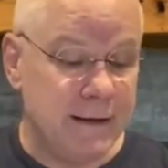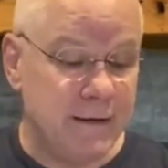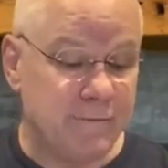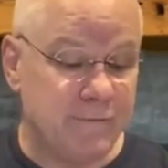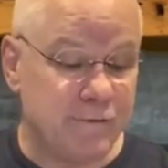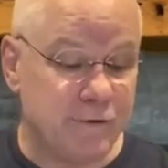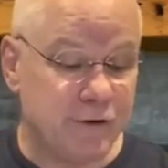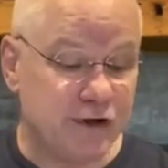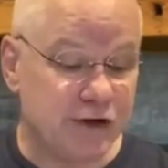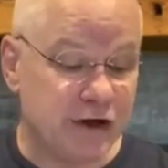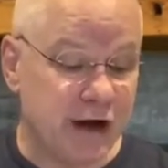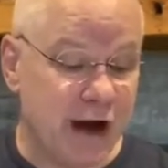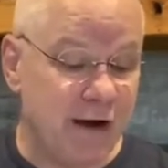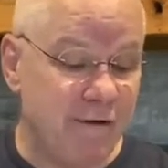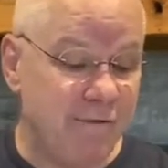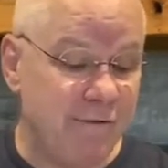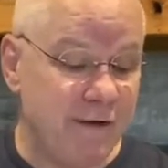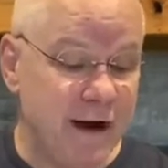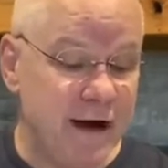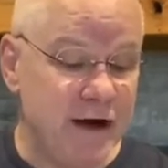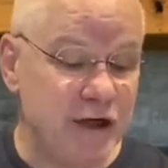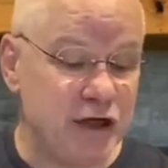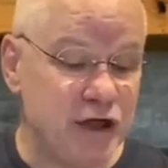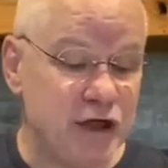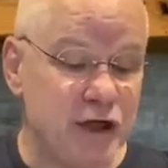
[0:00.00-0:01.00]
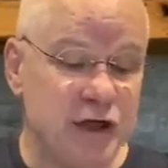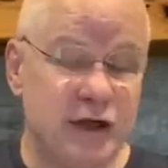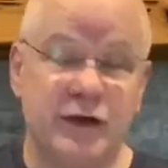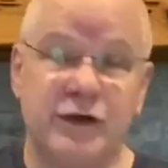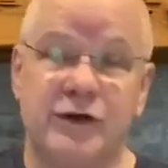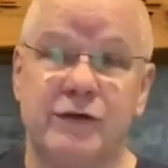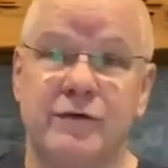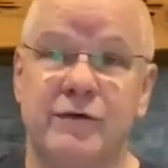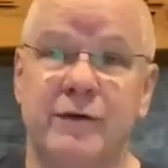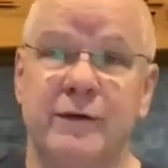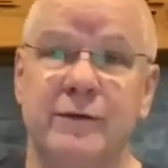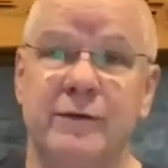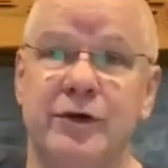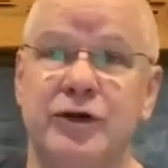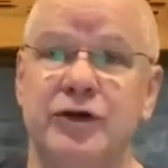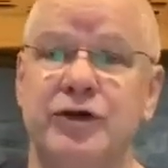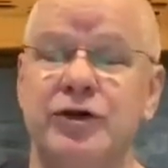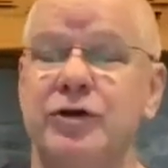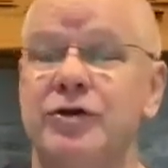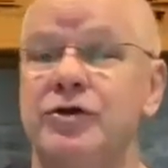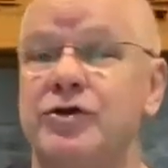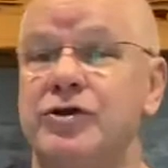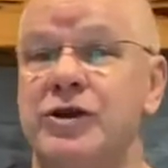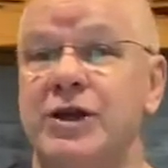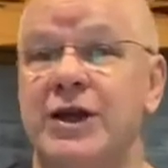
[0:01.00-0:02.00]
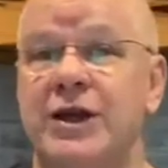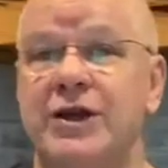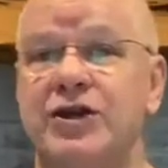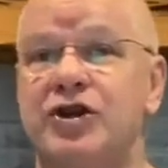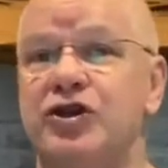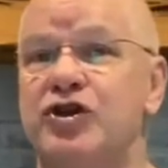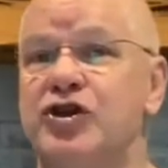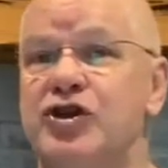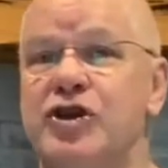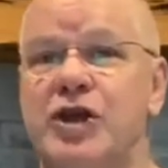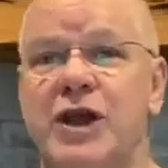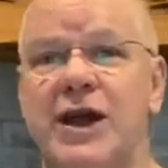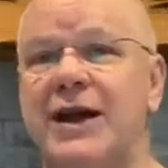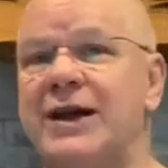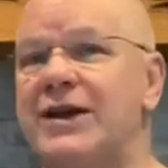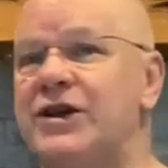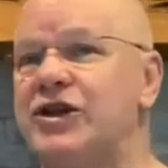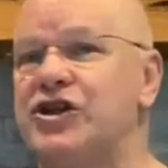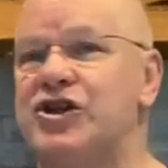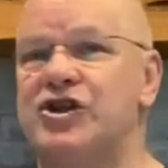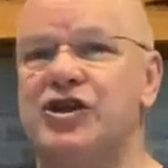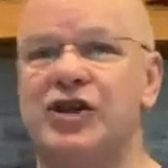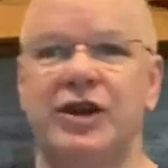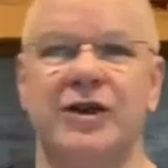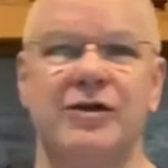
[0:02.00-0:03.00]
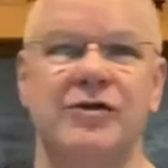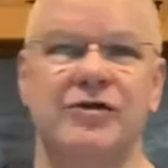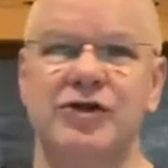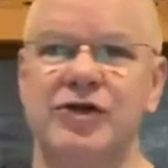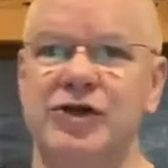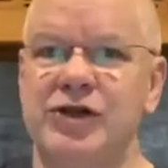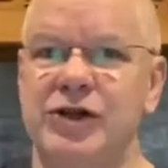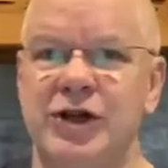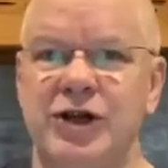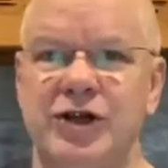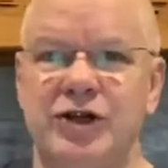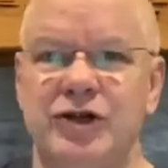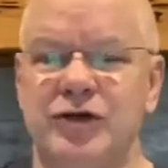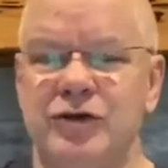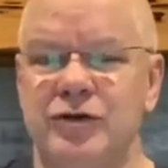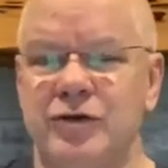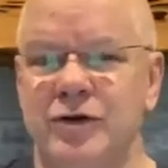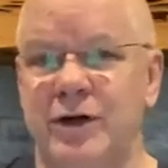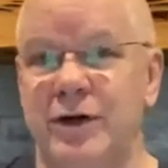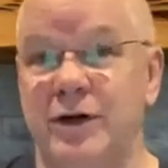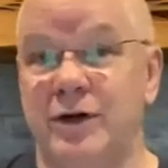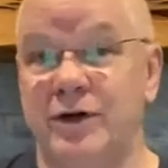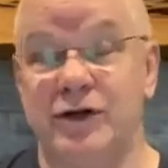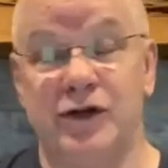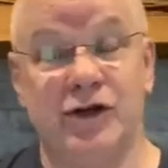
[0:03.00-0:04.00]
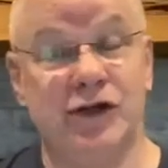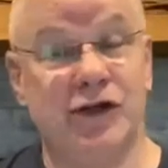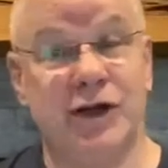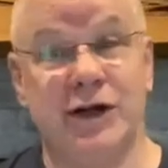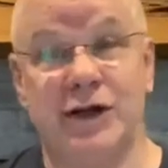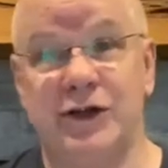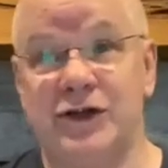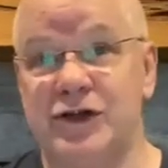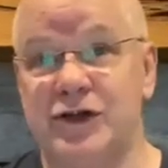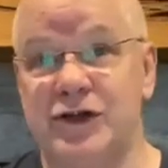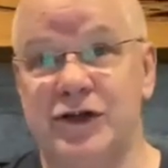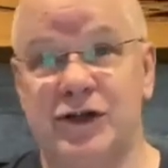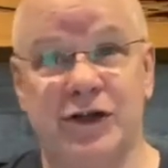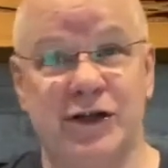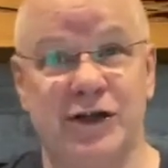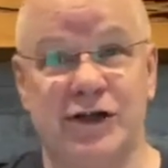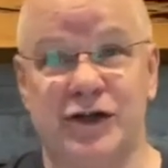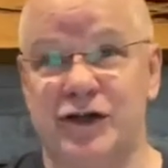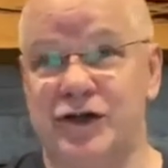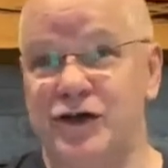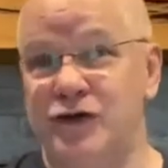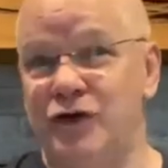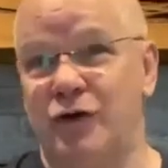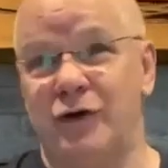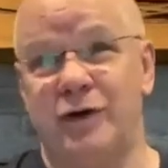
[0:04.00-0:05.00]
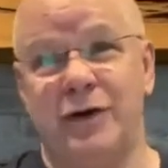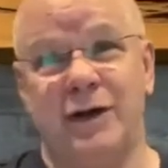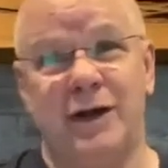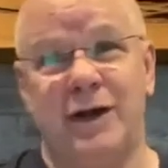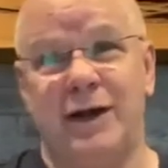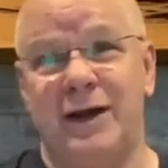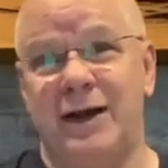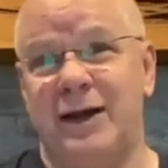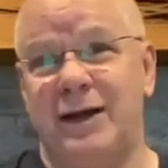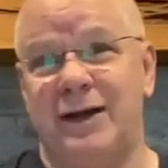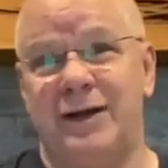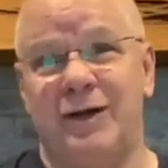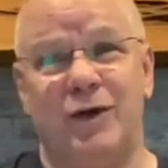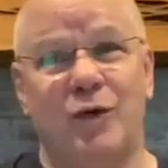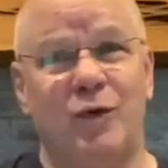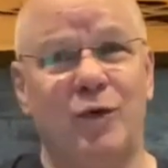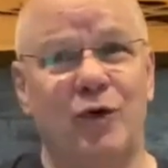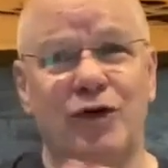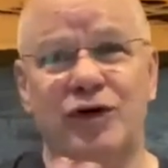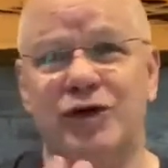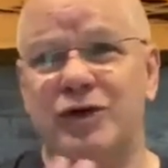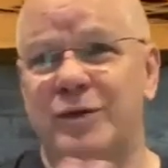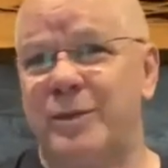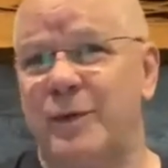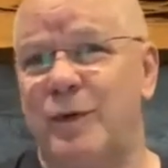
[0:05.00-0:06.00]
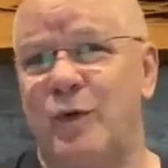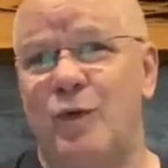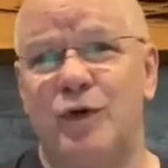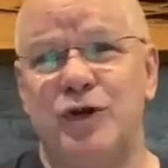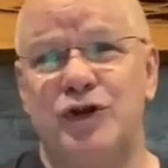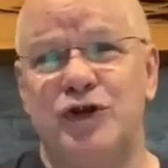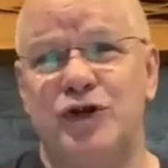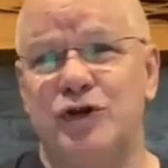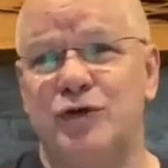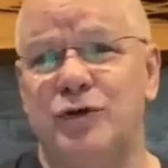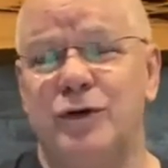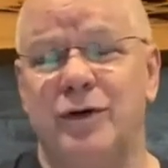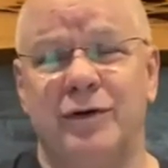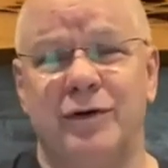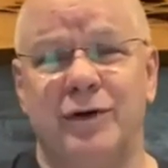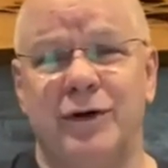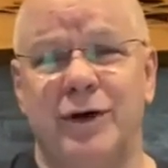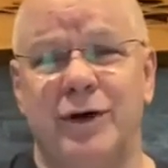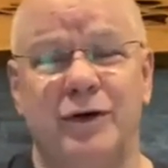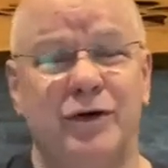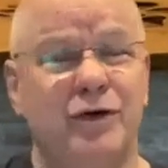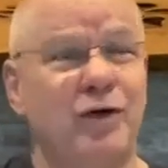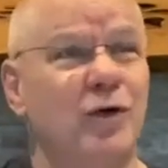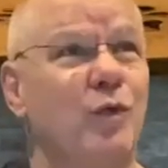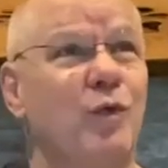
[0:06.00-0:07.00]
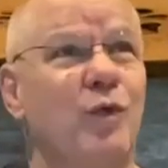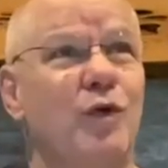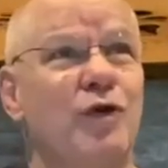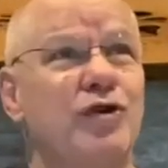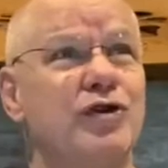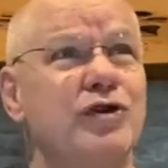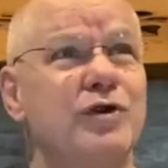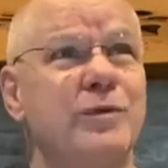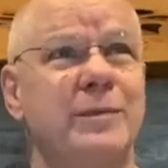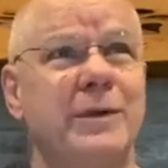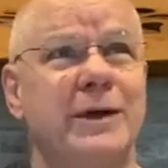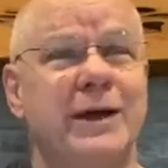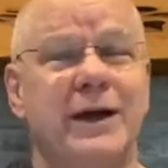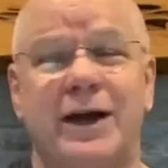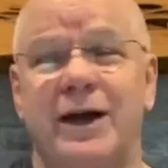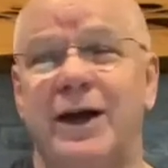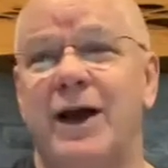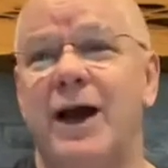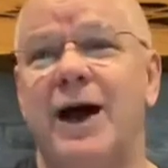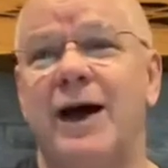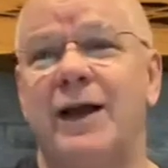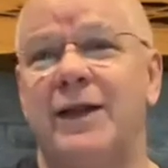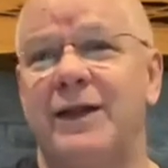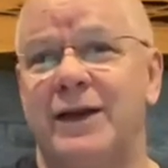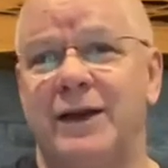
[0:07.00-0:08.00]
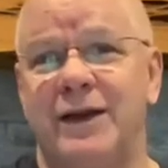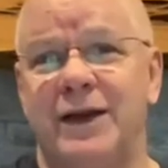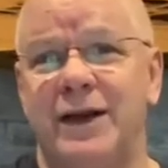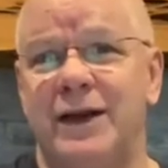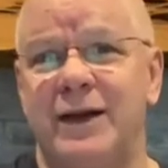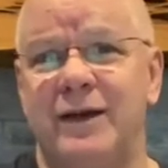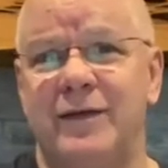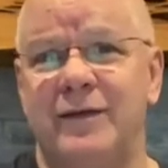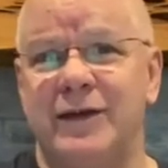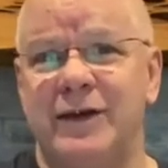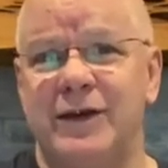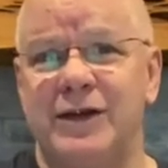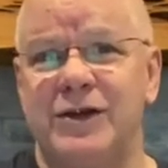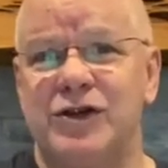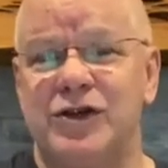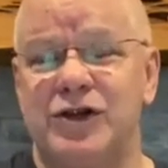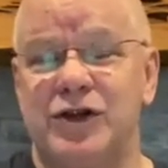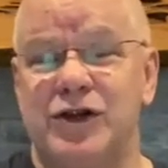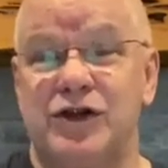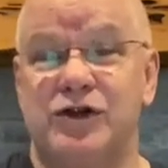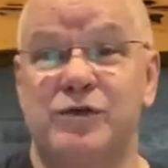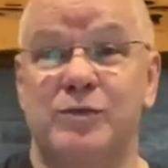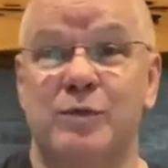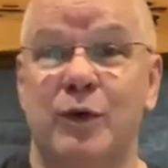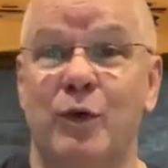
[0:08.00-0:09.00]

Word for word: For salvation is from the Jews. Now he just kind of settles the issue there. Just kind of says, listen, you're you're worshiping what you don't know. You're worshiping a God that doesn't even exist.